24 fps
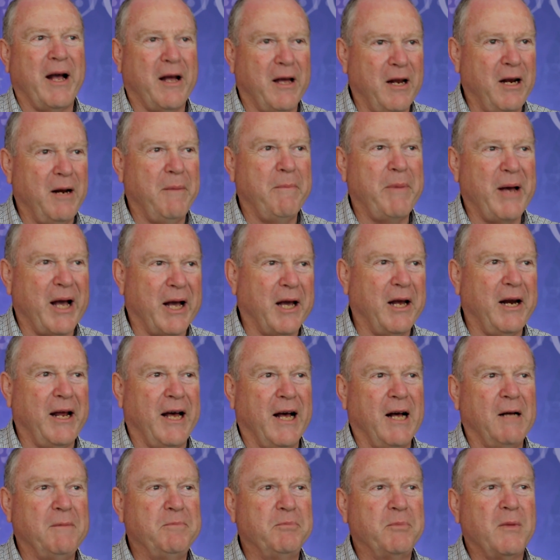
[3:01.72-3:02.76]
packet in, packet
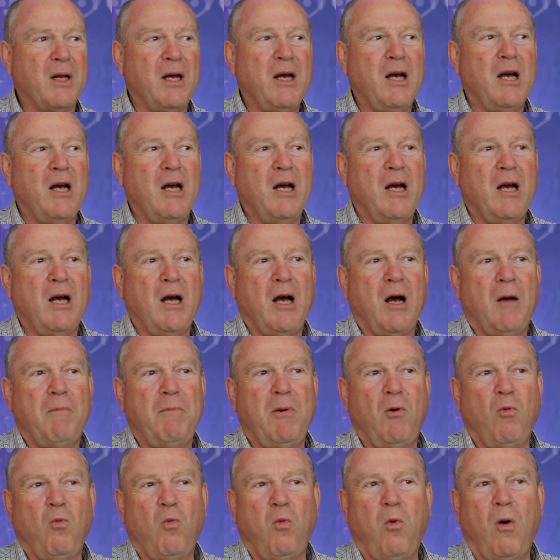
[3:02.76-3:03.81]
out.
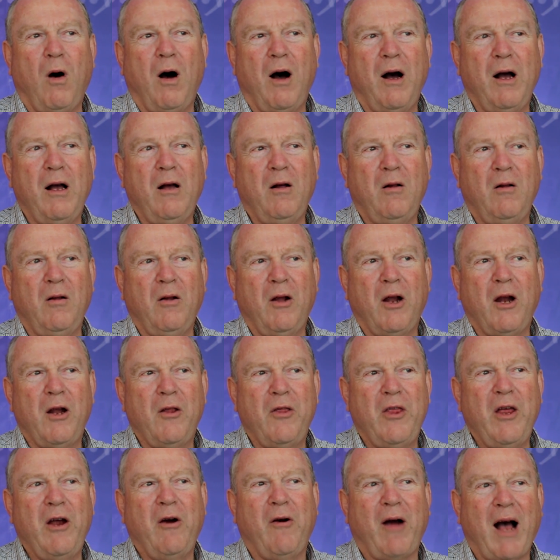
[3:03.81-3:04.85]
But while
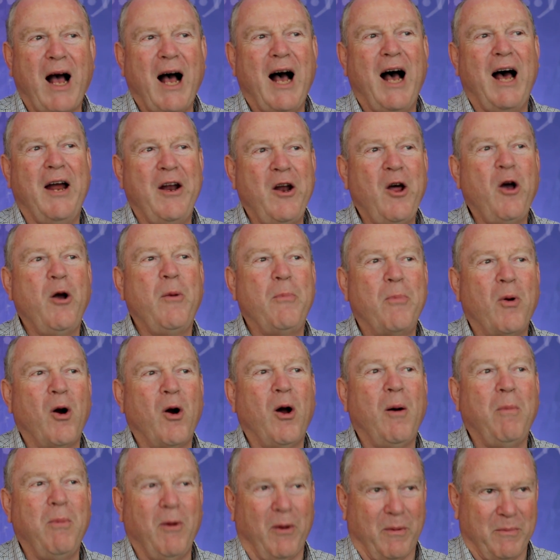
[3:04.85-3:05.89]
there are no
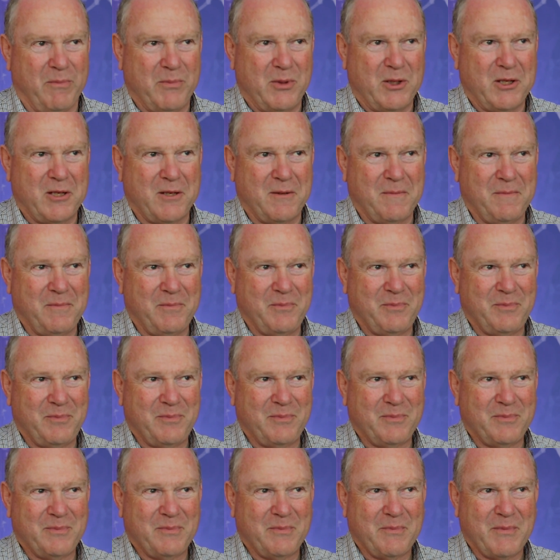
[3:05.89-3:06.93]
problems,
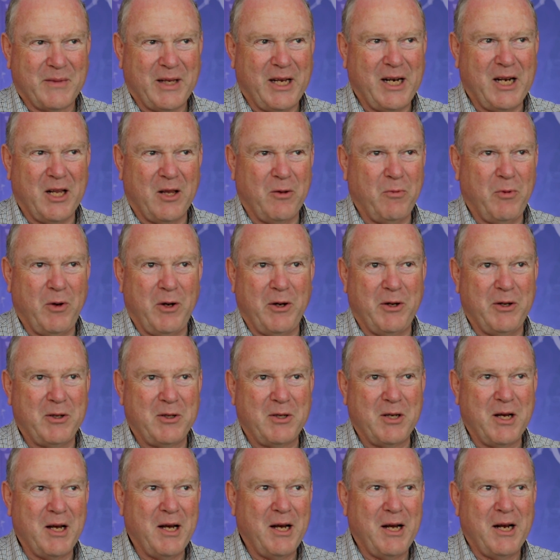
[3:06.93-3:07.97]
in other
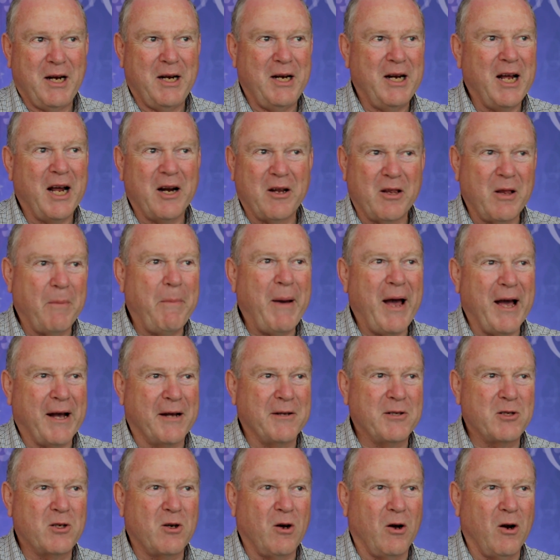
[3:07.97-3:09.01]
words, none of the
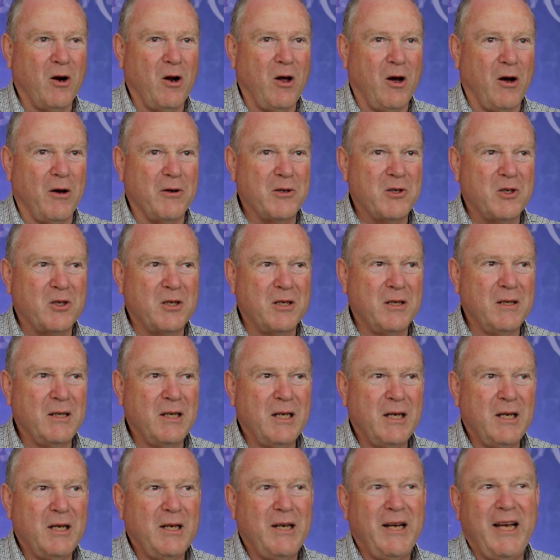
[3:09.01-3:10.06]
packets got lost,
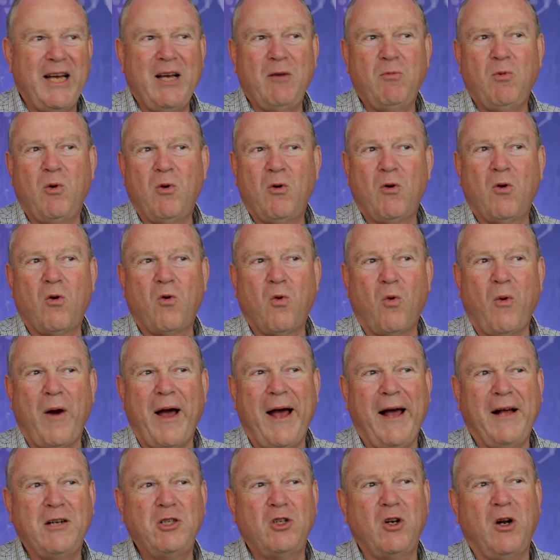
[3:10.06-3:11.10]
it will
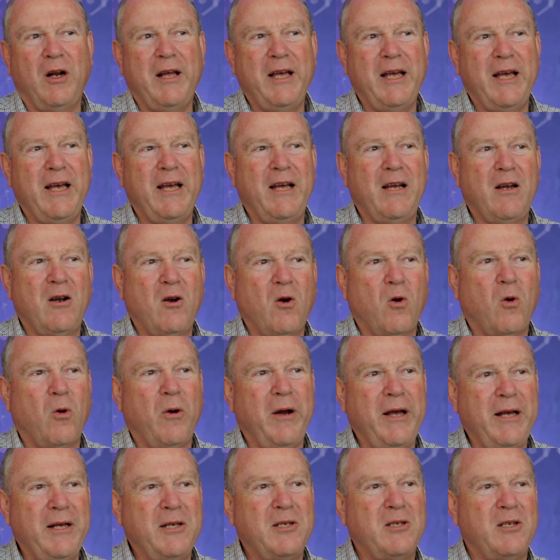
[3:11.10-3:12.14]
gradually
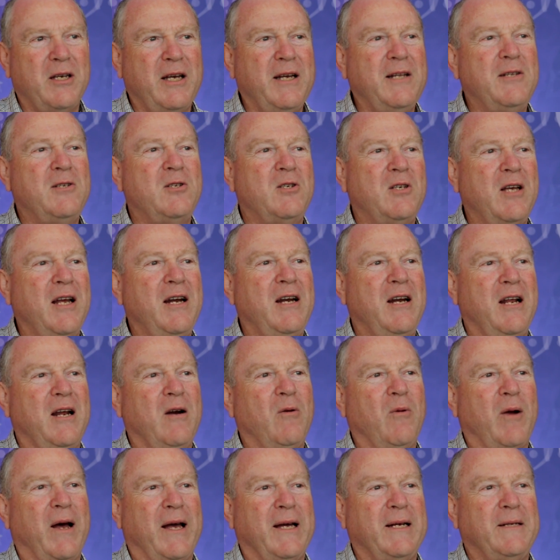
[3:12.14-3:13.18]
increase its
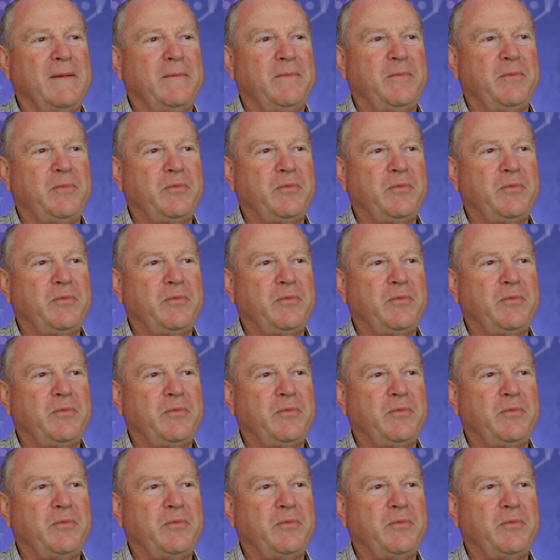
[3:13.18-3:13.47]
sending rate.